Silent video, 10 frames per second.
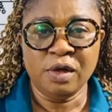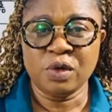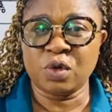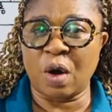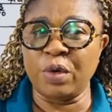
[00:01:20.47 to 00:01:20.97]

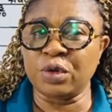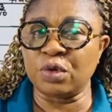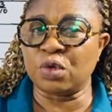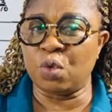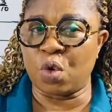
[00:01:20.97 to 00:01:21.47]
So I want
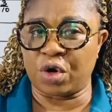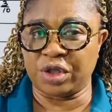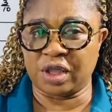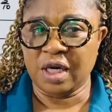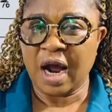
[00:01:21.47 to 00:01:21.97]
you to
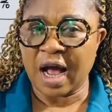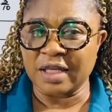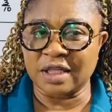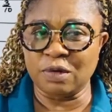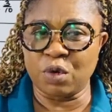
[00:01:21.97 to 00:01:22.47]
watch
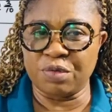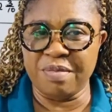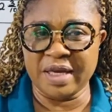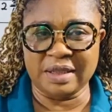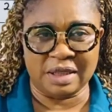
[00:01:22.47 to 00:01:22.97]
and see what
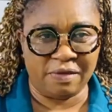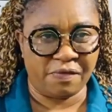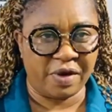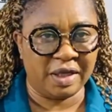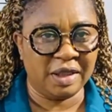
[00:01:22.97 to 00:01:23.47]
makes the
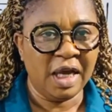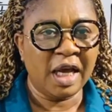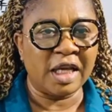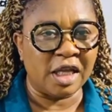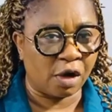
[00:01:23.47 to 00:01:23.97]
difference
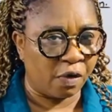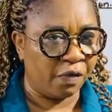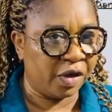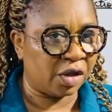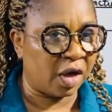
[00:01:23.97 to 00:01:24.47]
in the
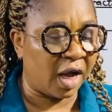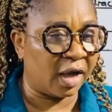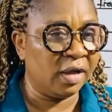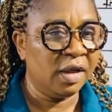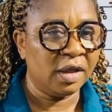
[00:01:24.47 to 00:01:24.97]

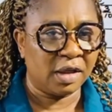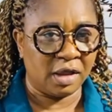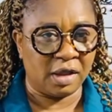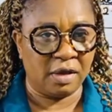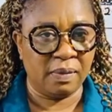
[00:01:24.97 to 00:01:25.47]
conventional
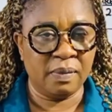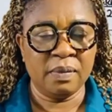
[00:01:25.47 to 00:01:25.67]
teaching.